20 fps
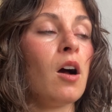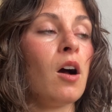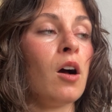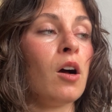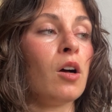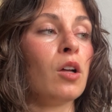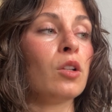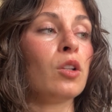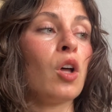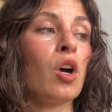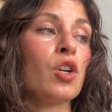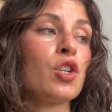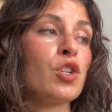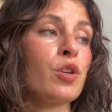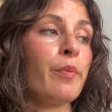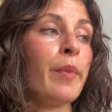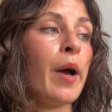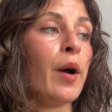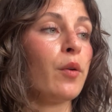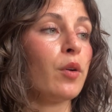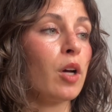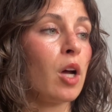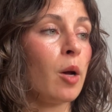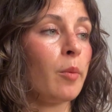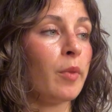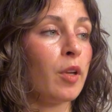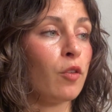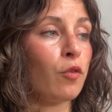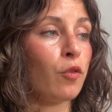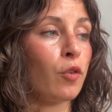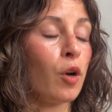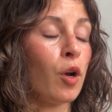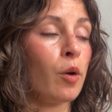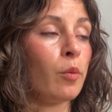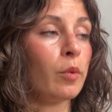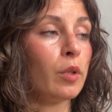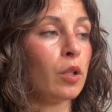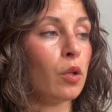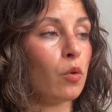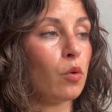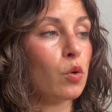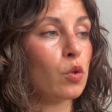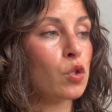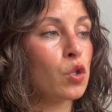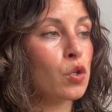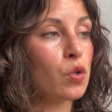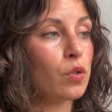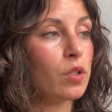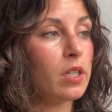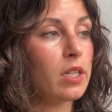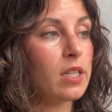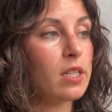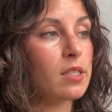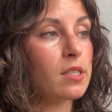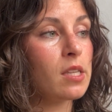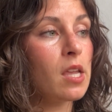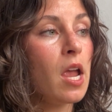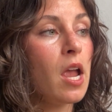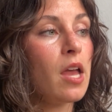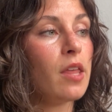a large amount coming from local trees.